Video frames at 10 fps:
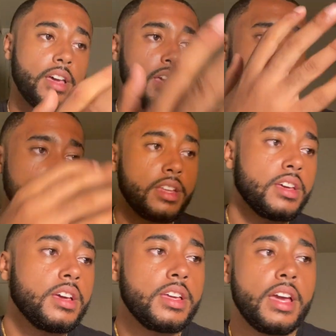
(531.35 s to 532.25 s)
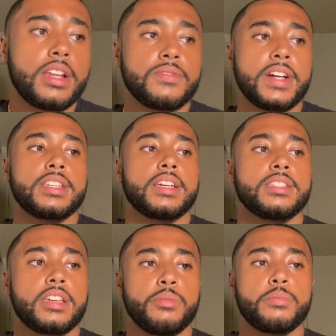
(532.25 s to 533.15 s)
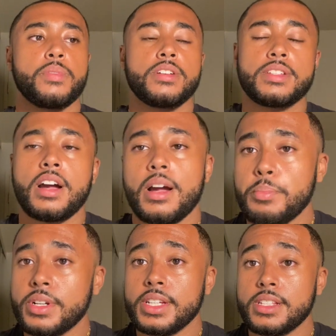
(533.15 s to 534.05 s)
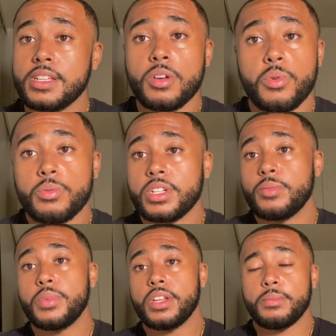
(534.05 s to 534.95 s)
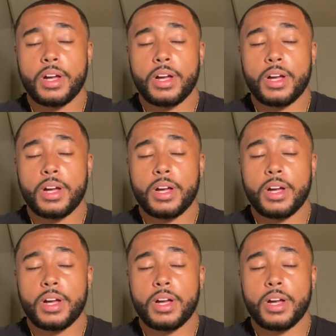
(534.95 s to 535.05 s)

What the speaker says: And then he had his fights against Gilbert Burns. Now, I predicted Gilbert was going to beat him.